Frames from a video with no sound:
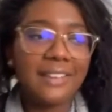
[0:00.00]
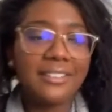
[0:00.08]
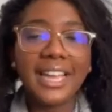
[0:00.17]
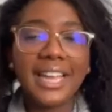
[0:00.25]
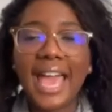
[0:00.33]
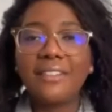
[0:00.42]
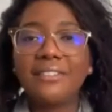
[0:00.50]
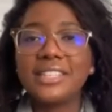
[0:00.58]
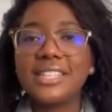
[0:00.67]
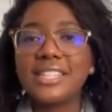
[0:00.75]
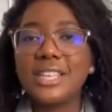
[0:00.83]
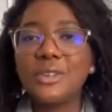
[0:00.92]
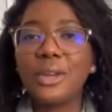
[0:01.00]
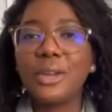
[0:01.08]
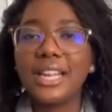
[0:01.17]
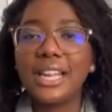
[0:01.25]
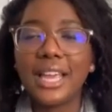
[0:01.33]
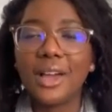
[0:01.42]
I feel like I haven't seen you
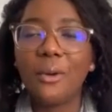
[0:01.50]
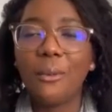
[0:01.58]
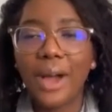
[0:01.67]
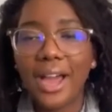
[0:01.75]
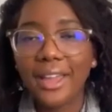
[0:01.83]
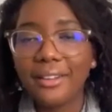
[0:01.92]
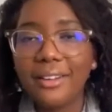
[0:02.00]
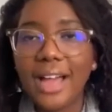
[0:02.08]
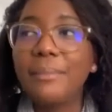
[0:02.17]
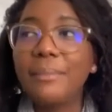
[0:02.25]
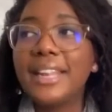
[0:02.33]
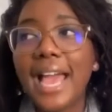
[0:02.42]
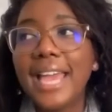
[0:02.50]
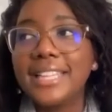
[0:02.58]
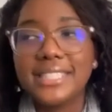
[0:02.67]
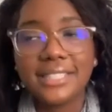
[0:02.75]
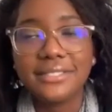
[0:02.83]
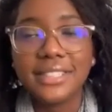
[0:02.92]
in like a while. I mean, I
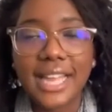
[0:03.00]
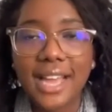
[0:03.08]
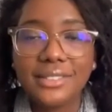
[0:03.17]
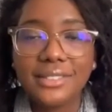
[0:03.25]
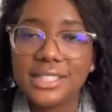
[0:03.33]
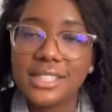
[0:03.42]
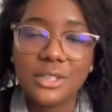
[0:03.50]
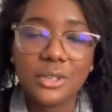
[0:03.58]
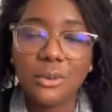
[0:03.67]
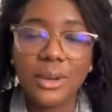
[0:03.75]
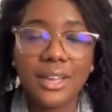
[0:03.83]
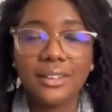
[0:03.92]
definitely haven't seen you in a while.